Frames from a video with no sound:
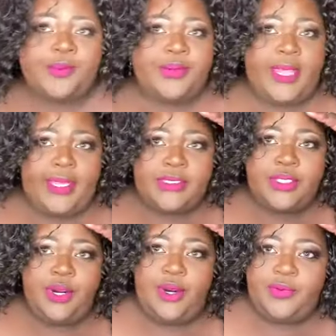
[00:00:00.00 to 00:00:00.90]
black
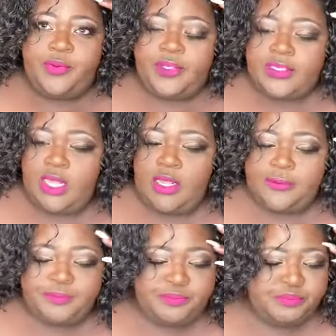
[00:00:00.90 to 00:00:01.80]
scarf with
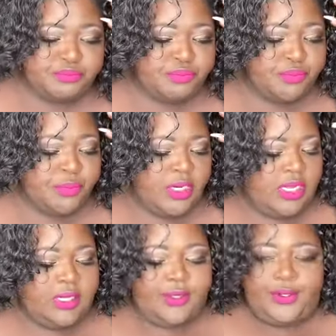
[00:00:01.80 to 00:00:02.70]

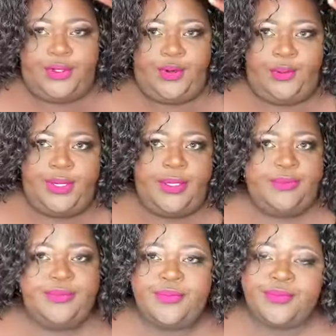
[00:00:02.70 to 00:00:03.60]
glitter in it.
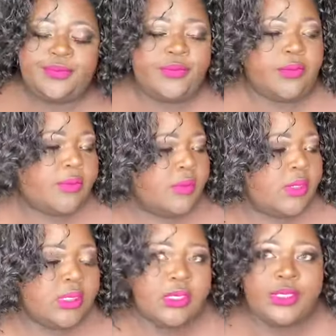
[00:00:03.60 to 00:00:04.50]

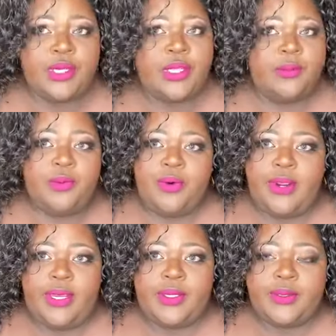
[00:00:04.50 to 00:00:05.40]
Yo, I'm wore
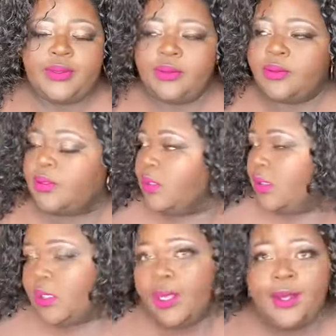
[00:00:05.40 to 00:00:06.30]
out.
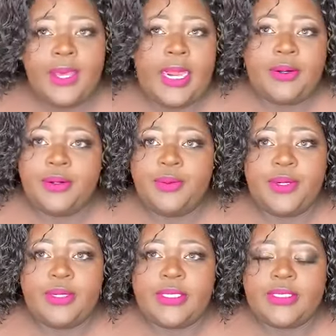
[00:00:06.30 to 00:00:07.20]
I don't know
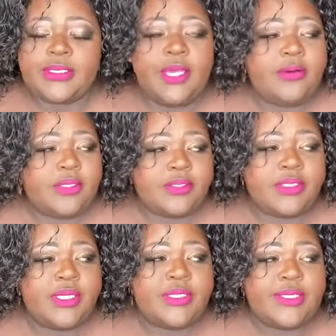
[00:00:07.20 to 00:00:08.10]
where it is. Y'all don't
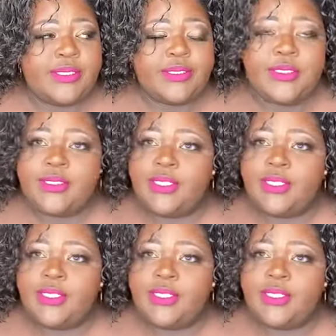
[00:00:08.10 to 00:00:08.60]
understand. Changing these